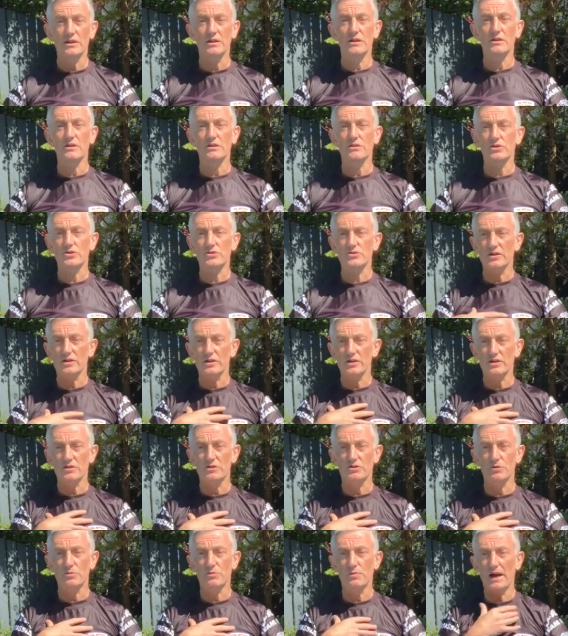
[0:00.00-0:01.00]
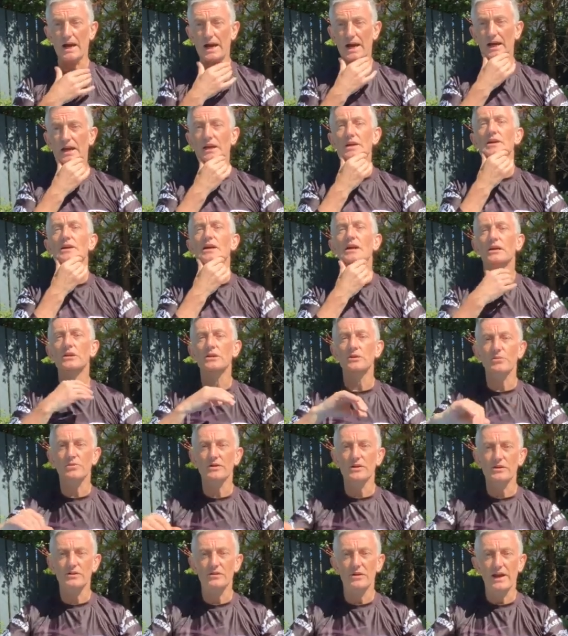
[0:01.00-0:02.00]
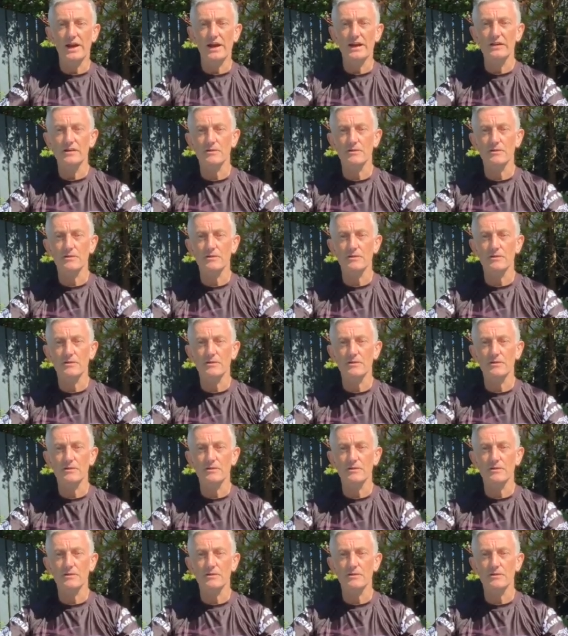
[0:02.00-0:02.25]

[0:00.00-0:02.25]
You straighten out your back and you bring your head